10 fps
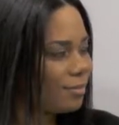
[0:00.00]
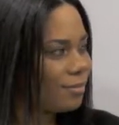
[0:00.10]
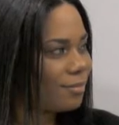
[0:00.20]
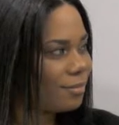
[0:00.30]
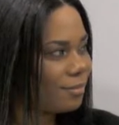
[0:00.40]

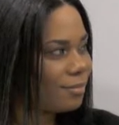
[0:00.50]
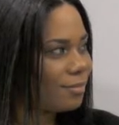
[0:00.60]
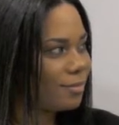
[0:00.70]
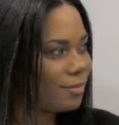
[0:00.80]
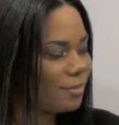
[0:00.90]

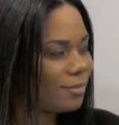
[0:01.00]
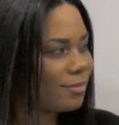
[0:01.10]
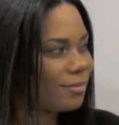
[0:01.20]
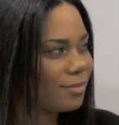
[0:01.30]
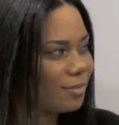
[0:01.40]

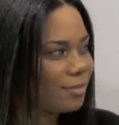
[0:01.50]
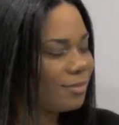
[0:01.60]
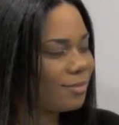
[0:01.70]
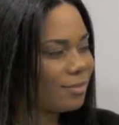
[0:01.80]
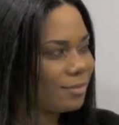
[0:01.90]

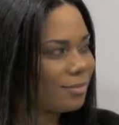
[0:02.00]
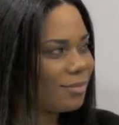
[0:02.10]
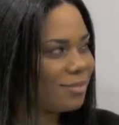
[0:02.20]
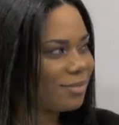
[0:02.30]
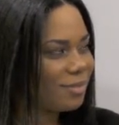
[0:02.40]

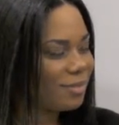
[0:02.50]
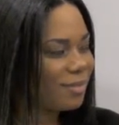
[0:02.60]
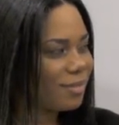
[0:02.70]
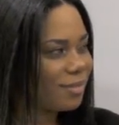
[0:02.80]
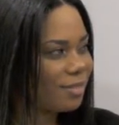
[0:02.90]

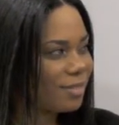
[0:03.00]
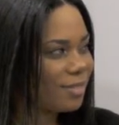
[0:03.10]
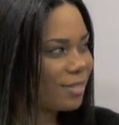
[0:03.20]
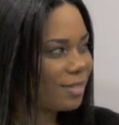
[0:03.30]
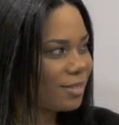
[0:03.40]

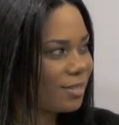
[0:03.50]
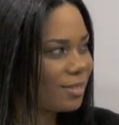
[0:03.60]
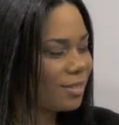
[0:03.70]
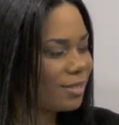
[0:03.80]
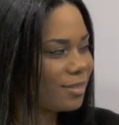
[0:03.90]

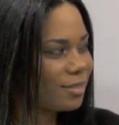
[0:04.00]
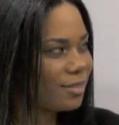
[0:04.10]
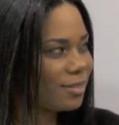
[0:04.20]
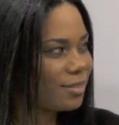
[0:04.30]
The person shown says nothing.